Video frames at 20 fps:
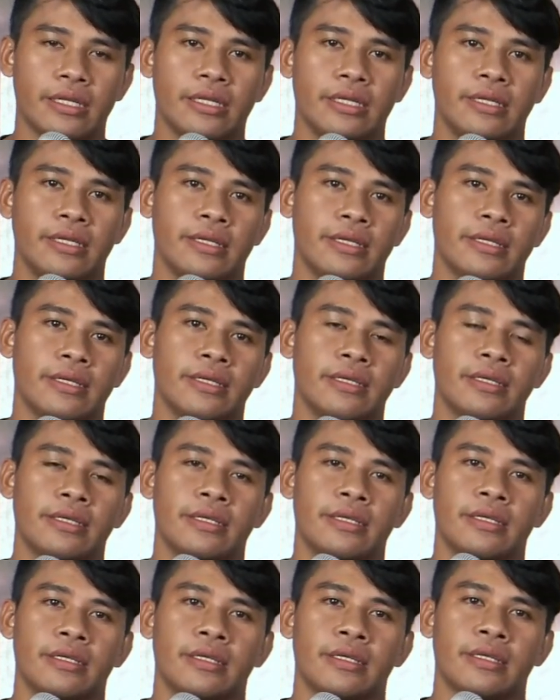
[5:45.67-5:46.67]

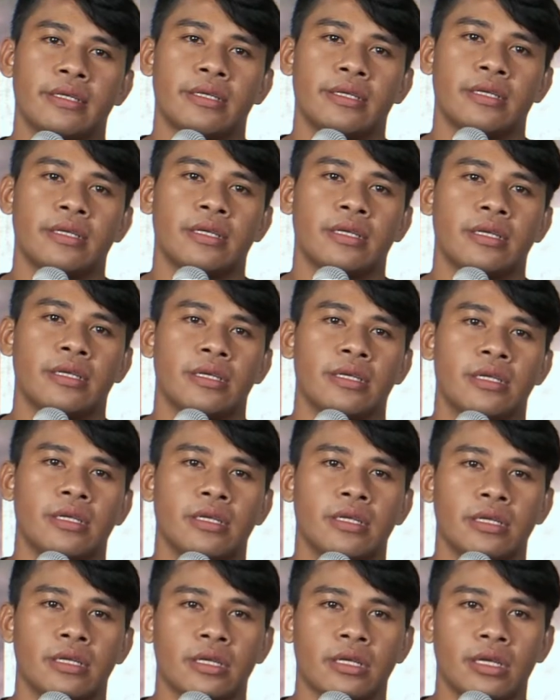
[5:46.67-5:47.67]

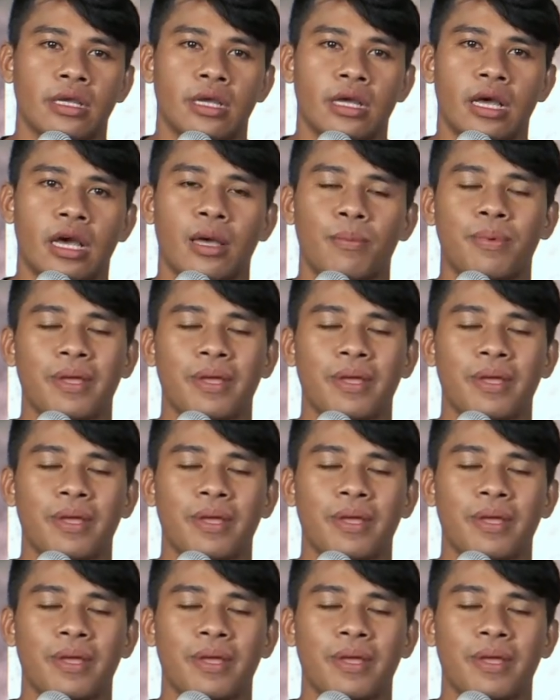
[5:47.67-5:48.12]
The person shown says nothing.